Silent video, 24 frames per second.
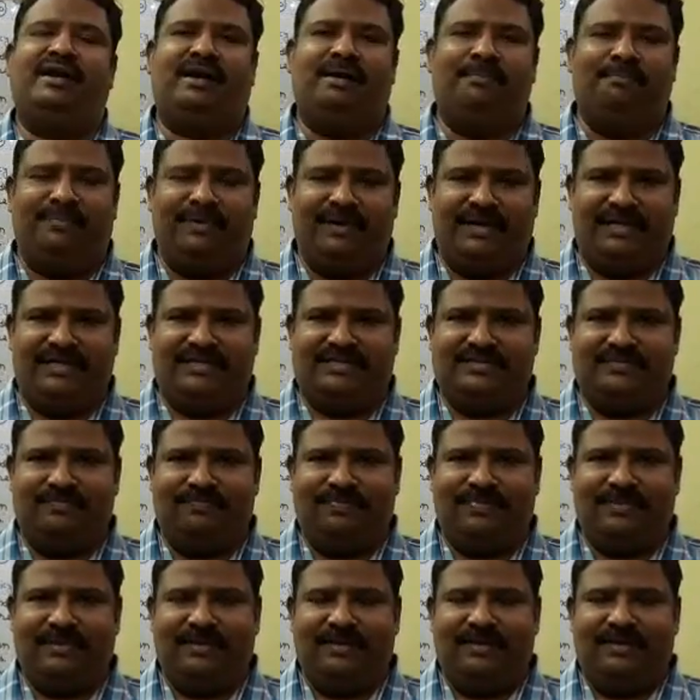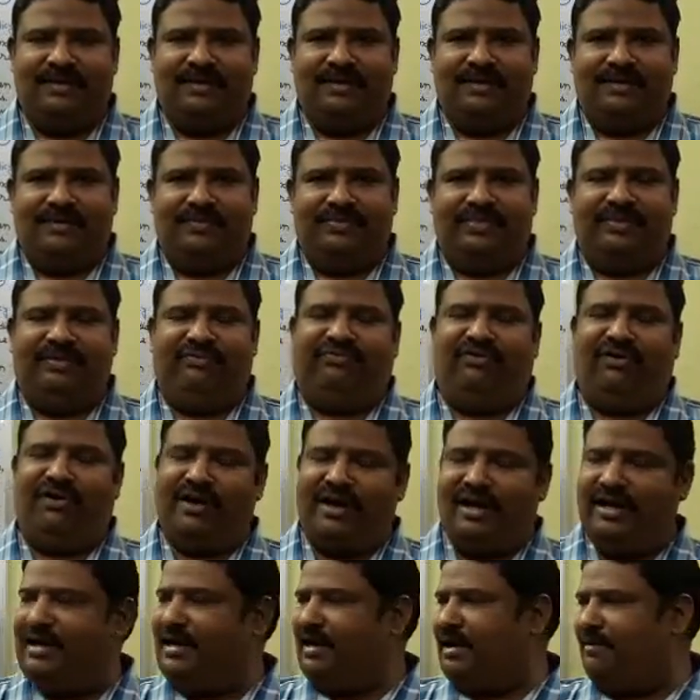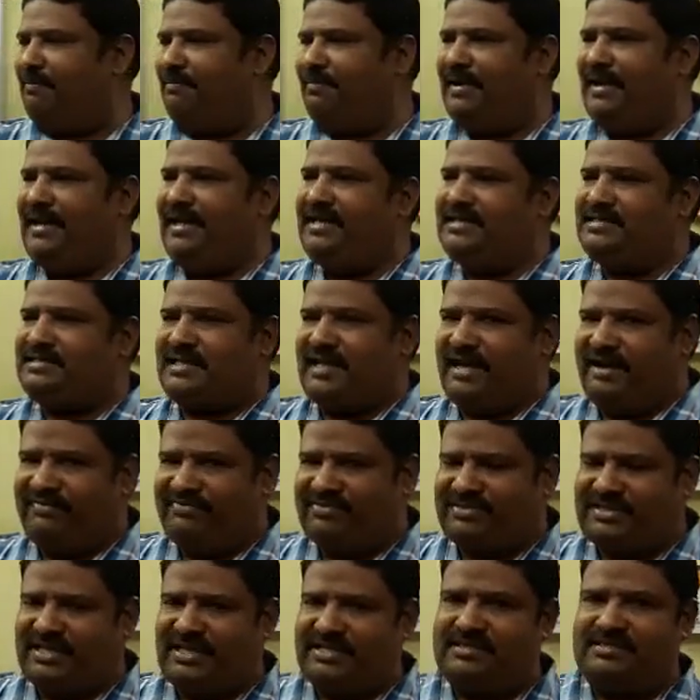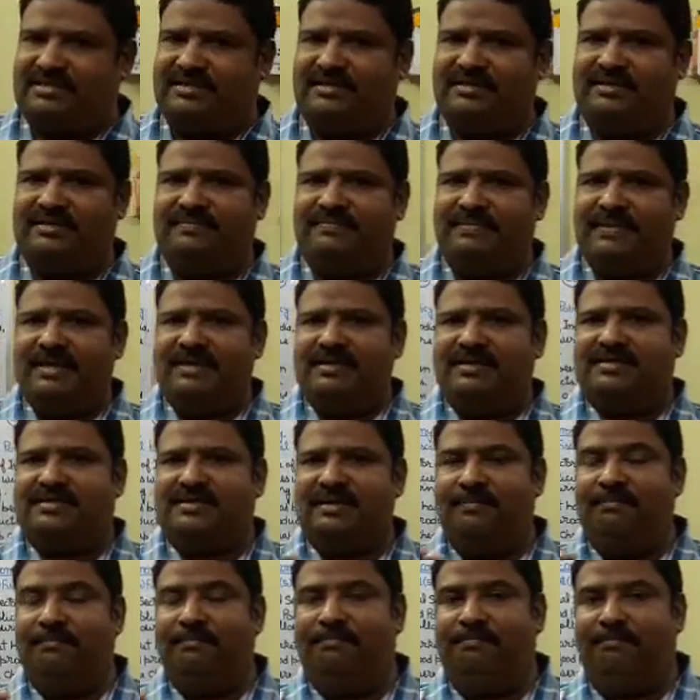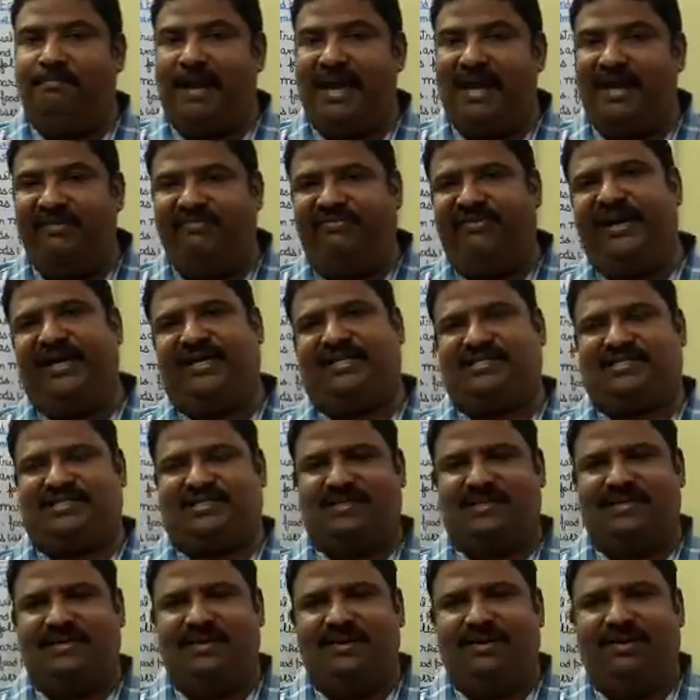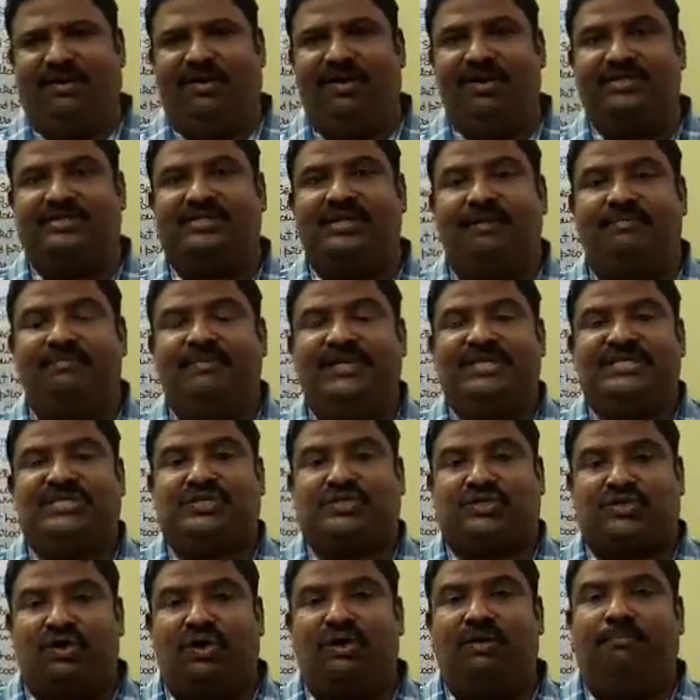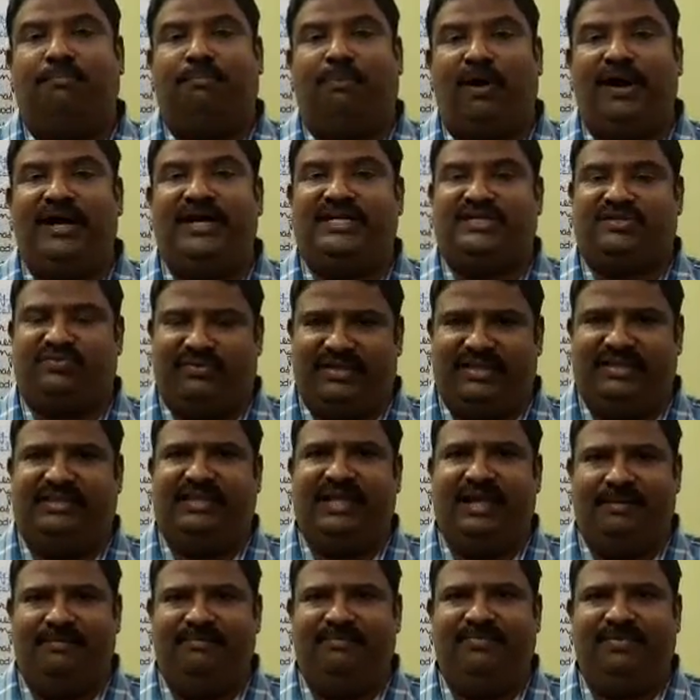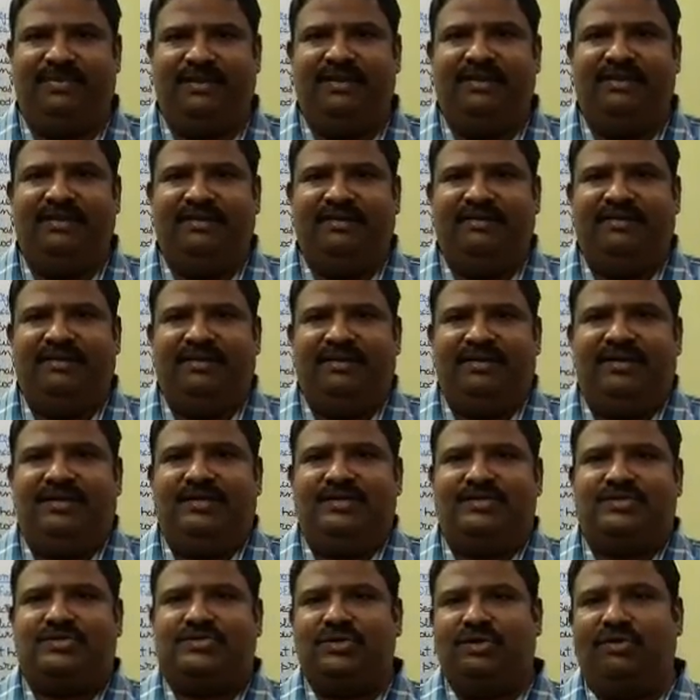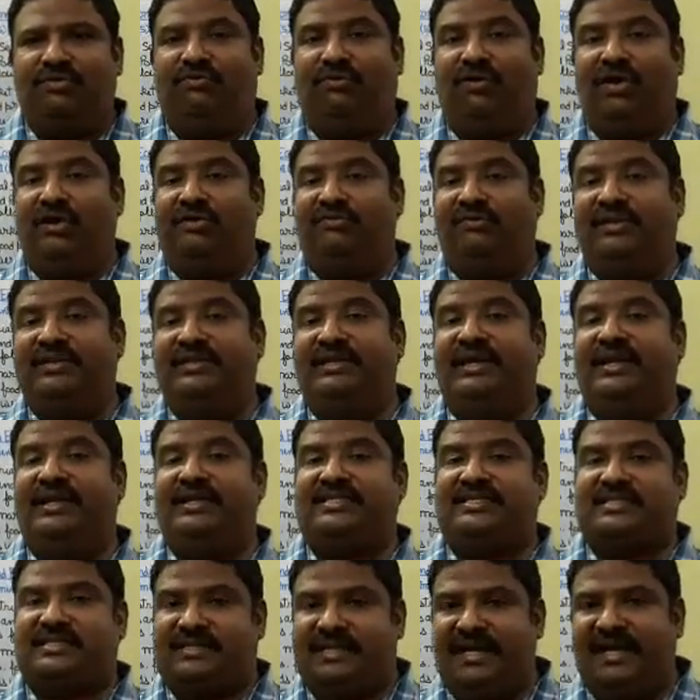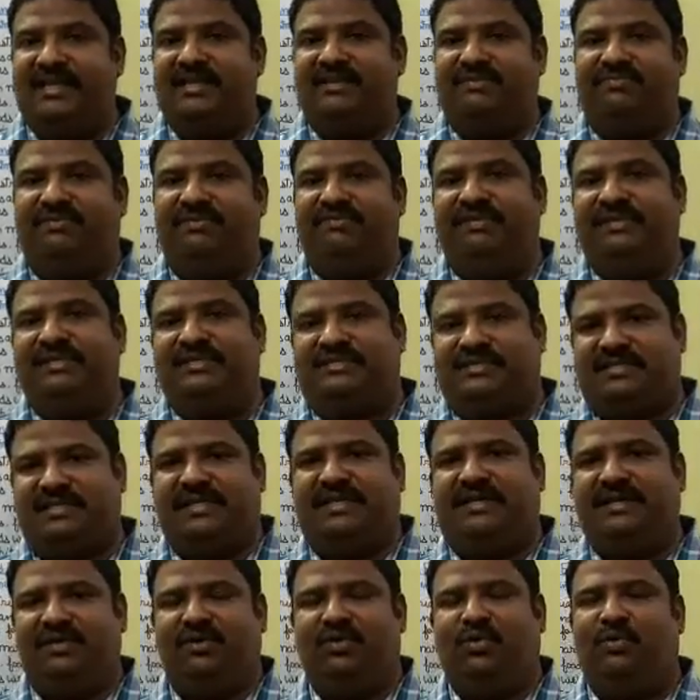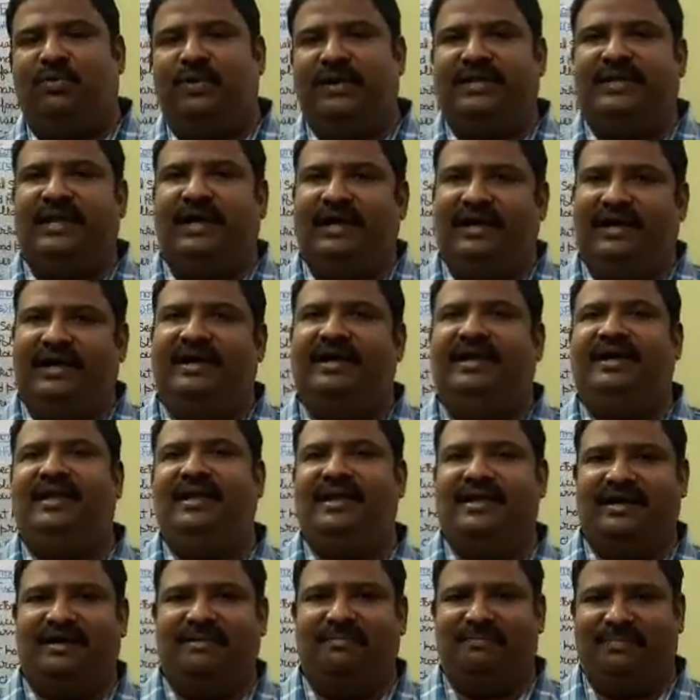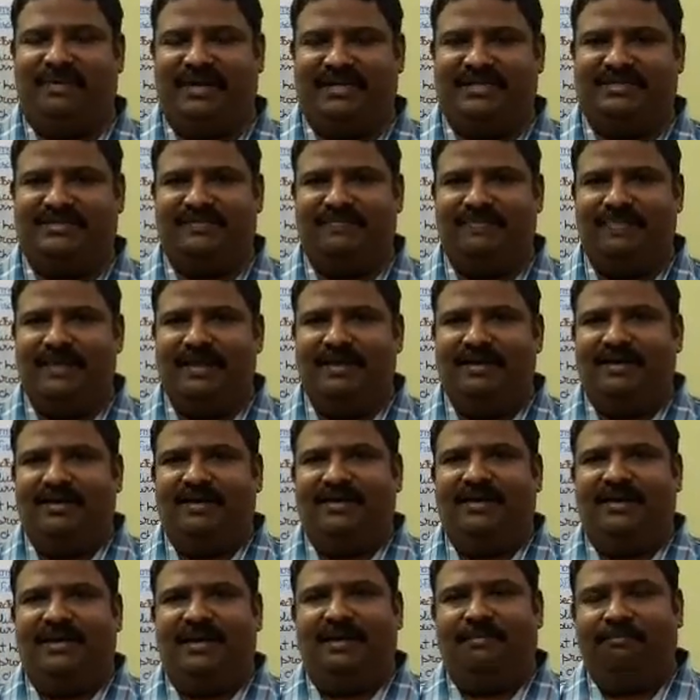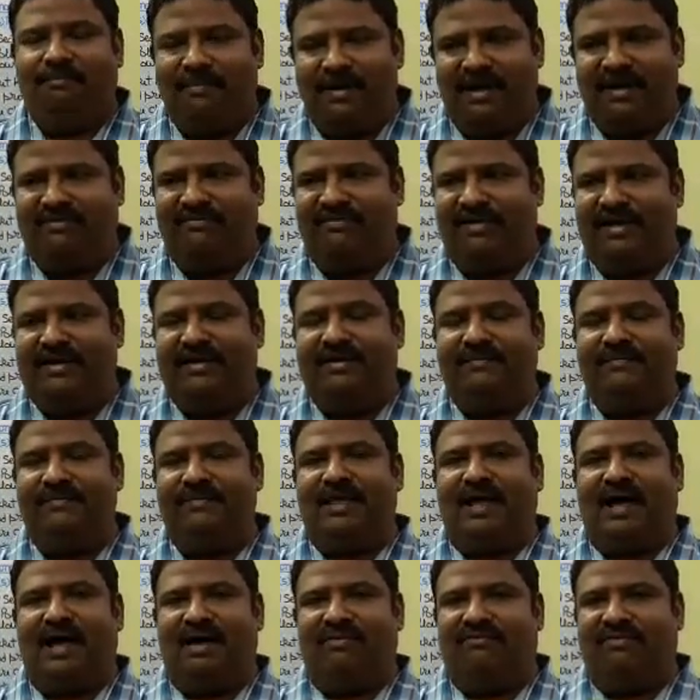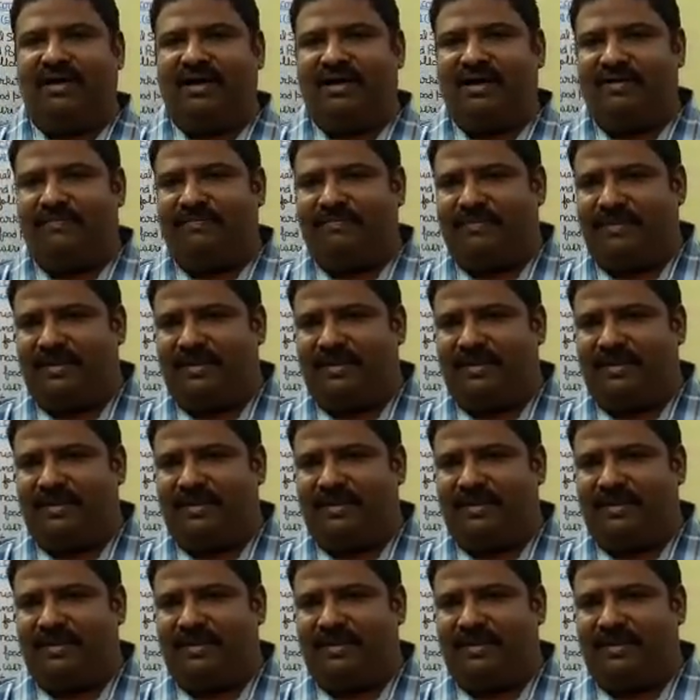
companies. The foreign companies have such some benefits or some strong points with them. So what were their strength, we will see over the Indian companies. Number one, our